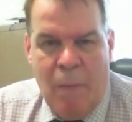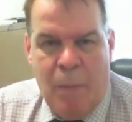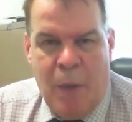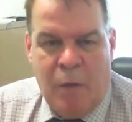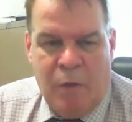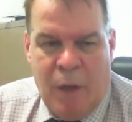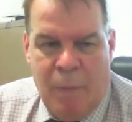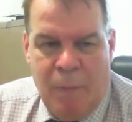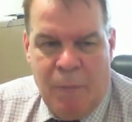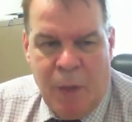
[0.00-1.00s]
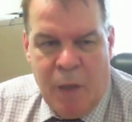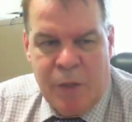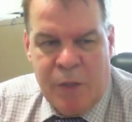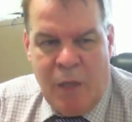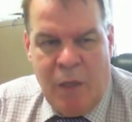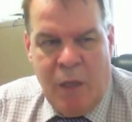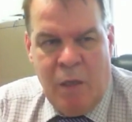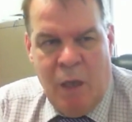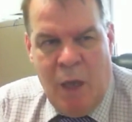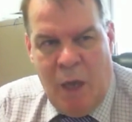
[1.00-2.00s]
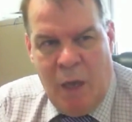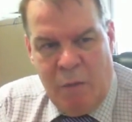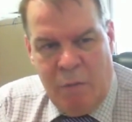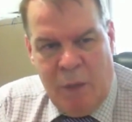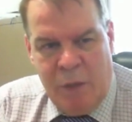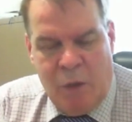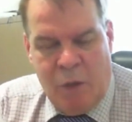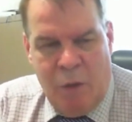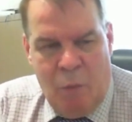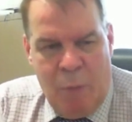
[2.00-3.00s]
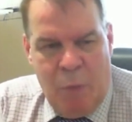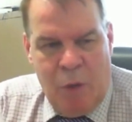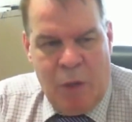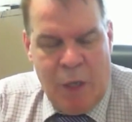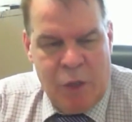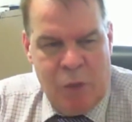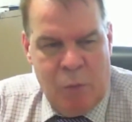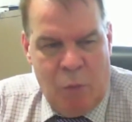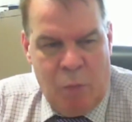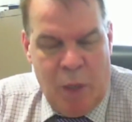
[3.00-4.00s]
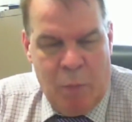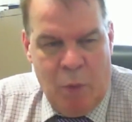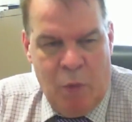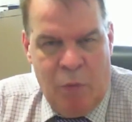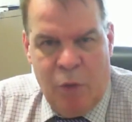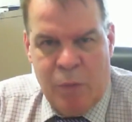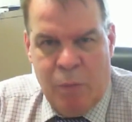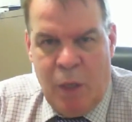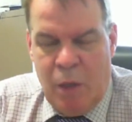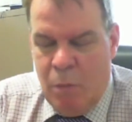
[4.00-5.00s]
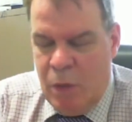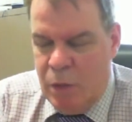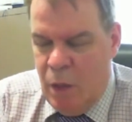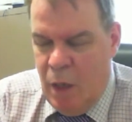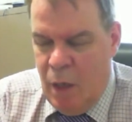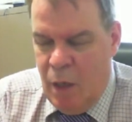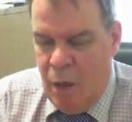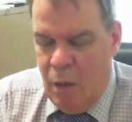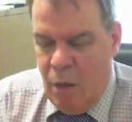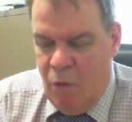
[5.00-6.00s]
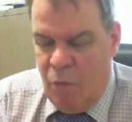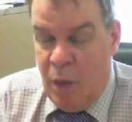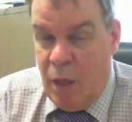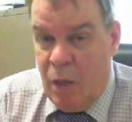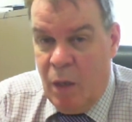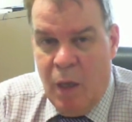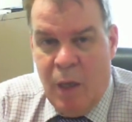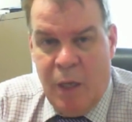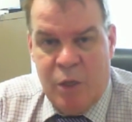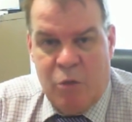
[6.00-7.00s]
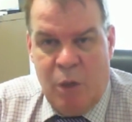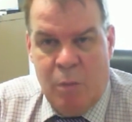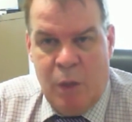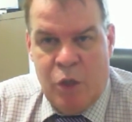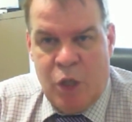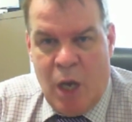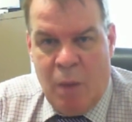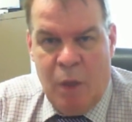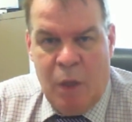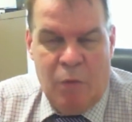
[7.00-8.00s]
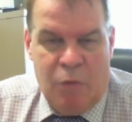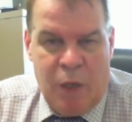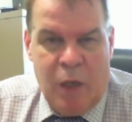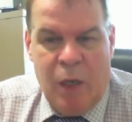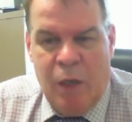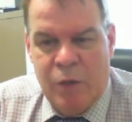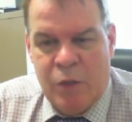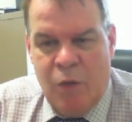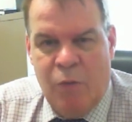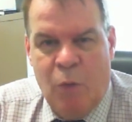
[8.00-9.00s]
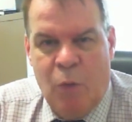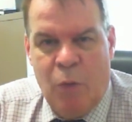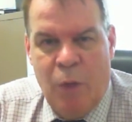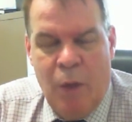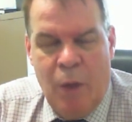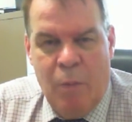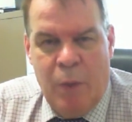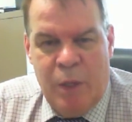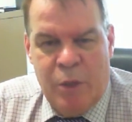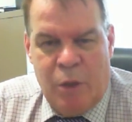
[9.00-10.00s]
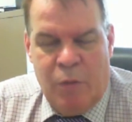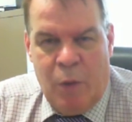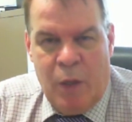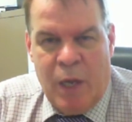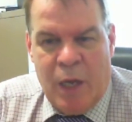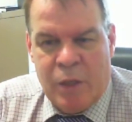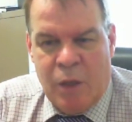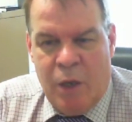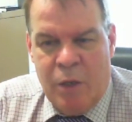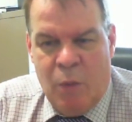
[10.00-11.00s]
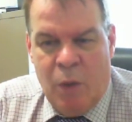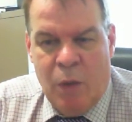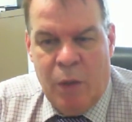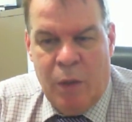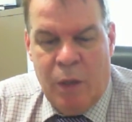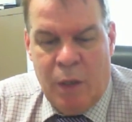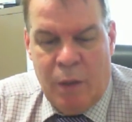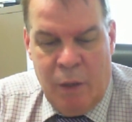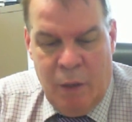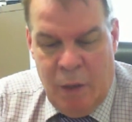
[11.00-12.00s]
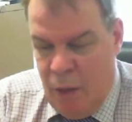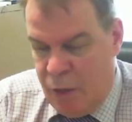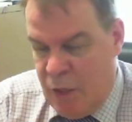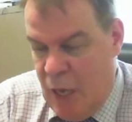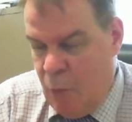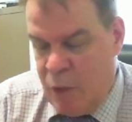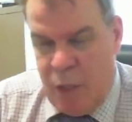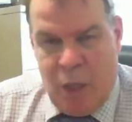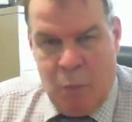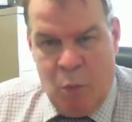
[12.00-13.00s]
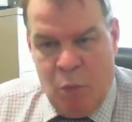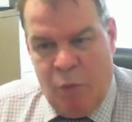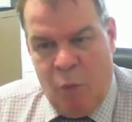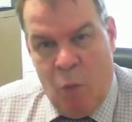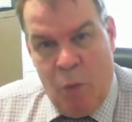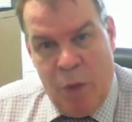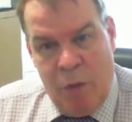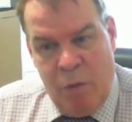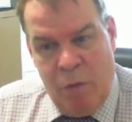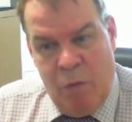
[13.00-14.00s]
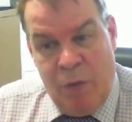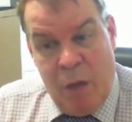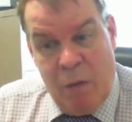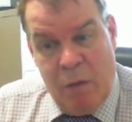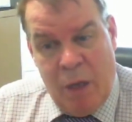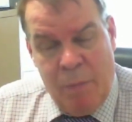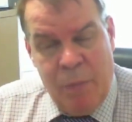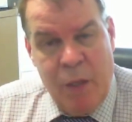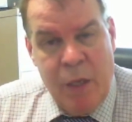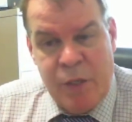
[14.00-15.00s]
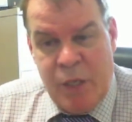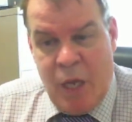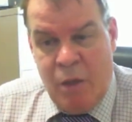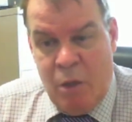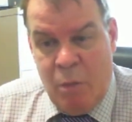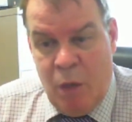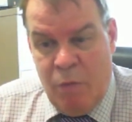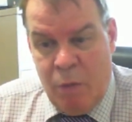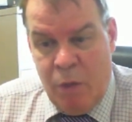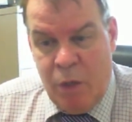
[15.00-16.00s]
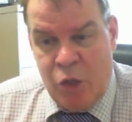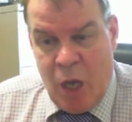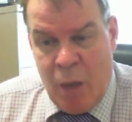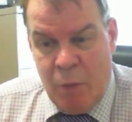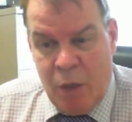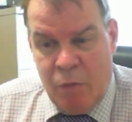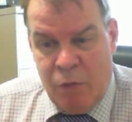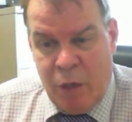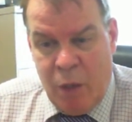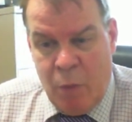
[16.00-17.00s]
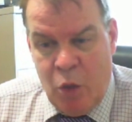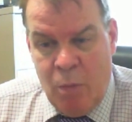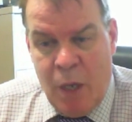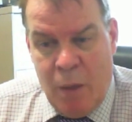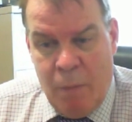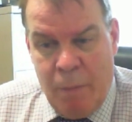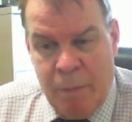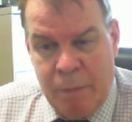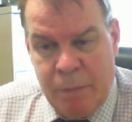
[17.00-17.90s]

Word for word: But um, Santi uh, has got a reputation with people who first meet him uh, of being extremely charming and friendly and so forth. But he's got a very dark side as well. And uh, Sam was telling me before that you found um, Santi to be very charming and friendly when you met him.